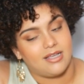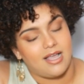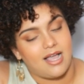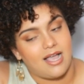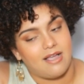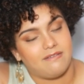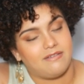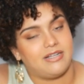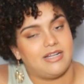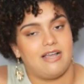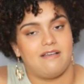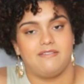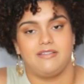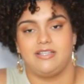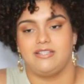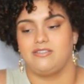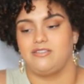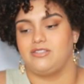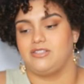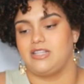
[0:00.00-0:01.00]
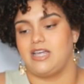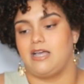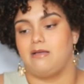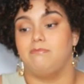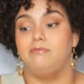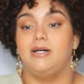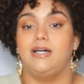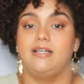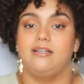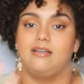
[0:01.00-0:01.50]
I already have the answer to that,
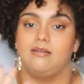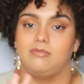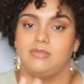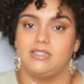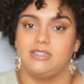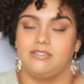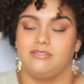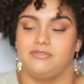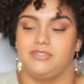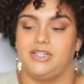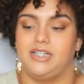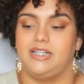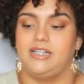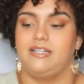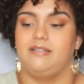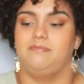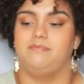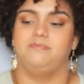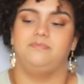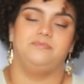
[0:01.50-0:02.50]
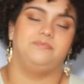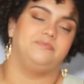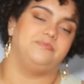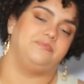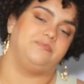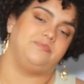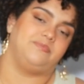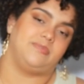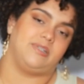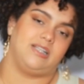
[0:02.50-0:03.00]
but I'm going to read it
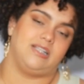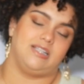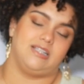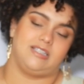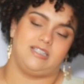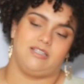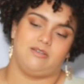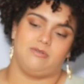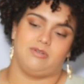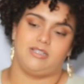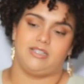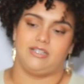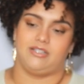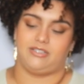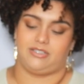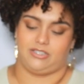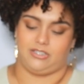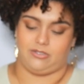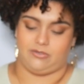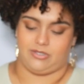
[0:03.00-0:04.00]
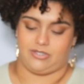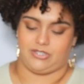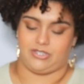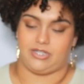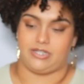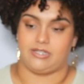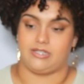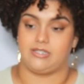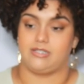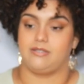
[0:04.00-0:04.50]
and let's see what their situation
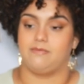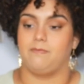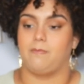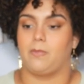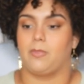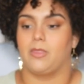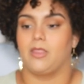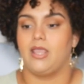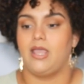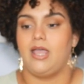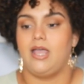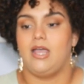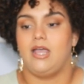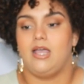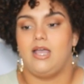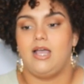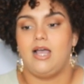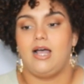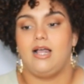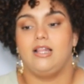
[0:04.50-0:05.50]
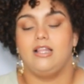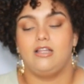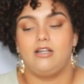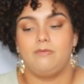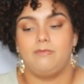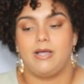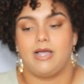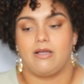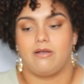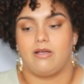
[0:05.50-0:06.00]
is a little
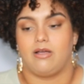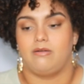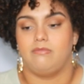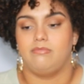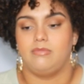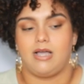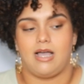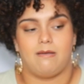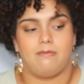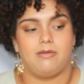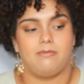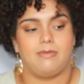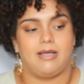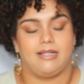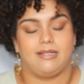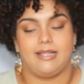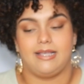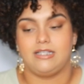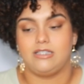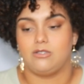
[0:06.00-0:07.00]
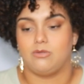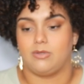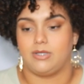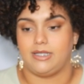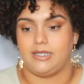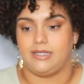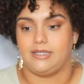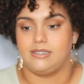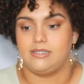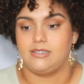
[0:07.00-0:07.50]
background. I'm in my late
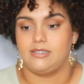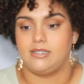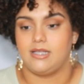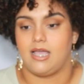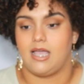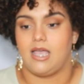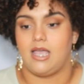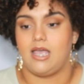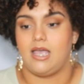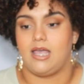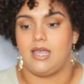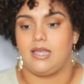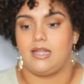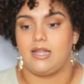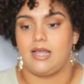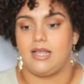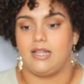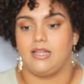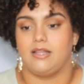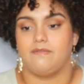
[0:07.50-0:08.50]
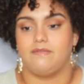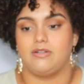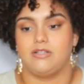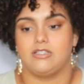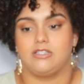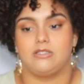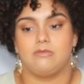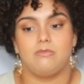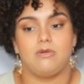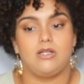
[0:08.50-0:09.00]
20s and I live in a
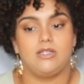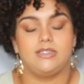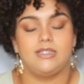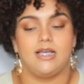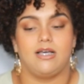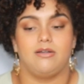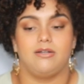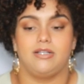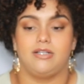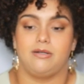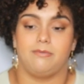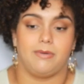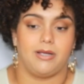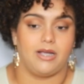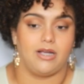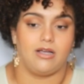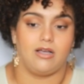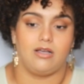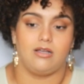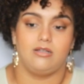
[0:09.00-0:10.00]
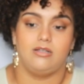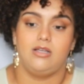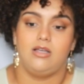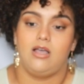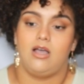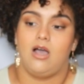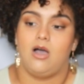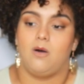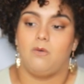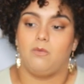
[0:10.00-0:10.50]
small town in America
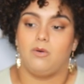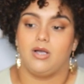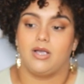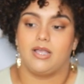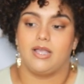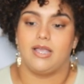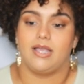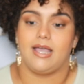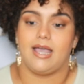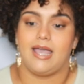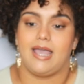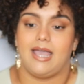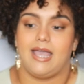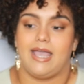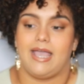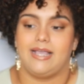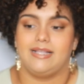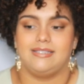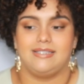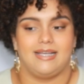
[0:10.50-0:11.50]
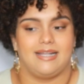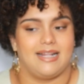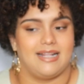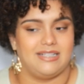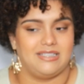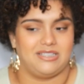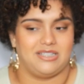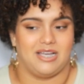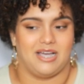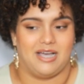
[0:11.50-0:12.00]
working a dead
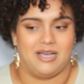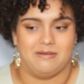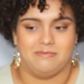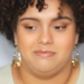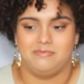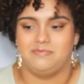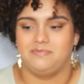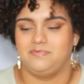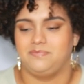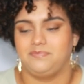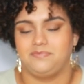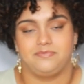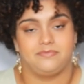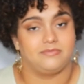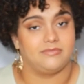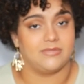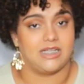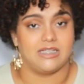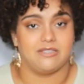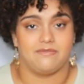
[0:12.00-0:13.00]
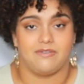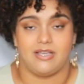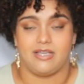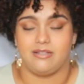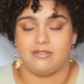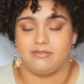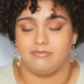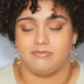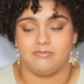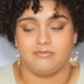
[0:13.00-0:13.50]
end job. That's
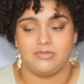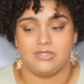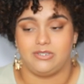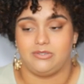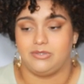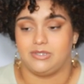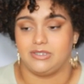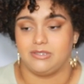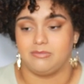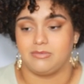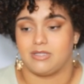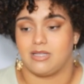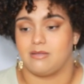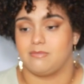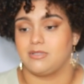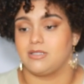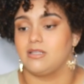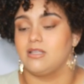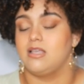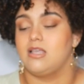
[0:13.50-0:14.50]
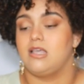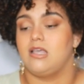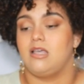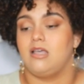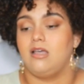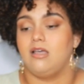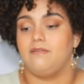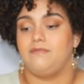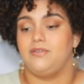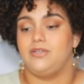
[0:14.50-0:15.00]
fine. We do it sometimes.
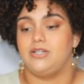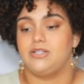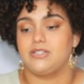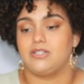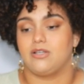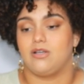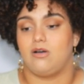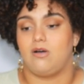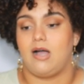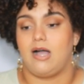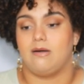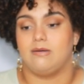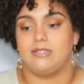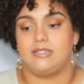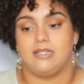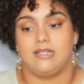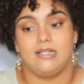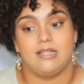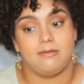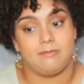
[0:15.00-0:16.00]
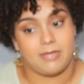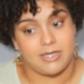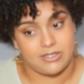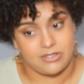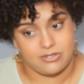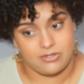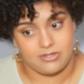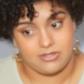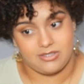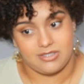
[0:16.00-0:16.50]
A few years ago, I was telling my
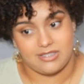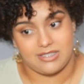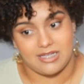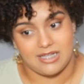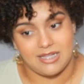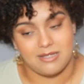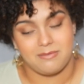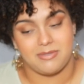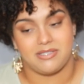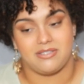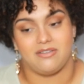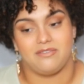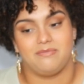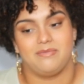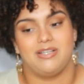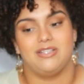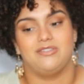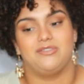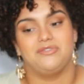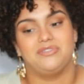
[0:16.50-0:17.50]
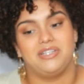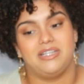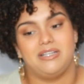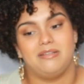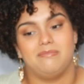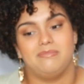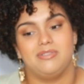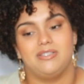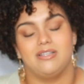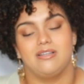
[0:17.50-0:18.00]
telling myself my
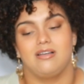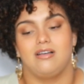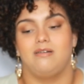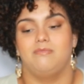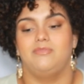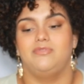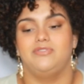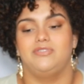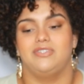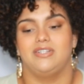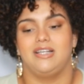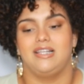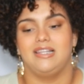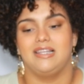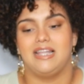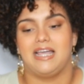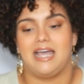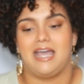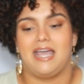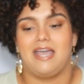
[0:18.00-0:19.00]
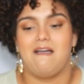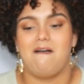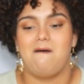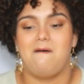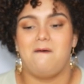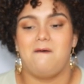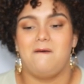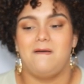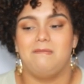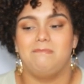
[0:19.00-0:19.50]
dream to come move to LA
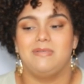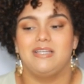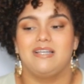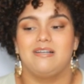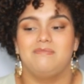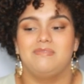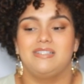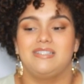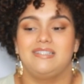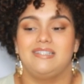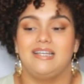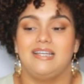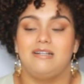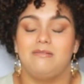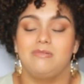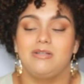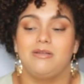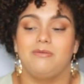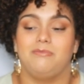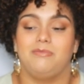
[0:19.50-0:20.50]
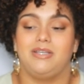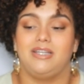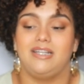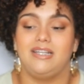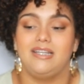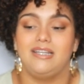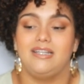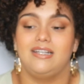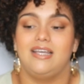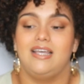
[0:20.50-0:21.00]
oh, and become a stand-up
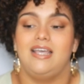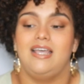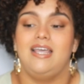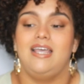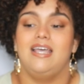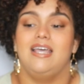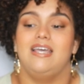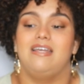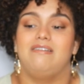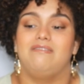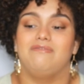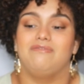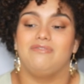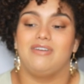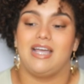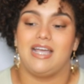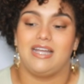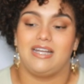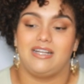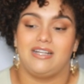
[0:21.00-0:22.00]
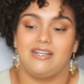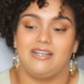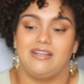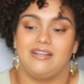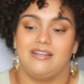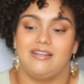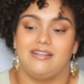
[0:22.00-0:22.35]
comedian and writer.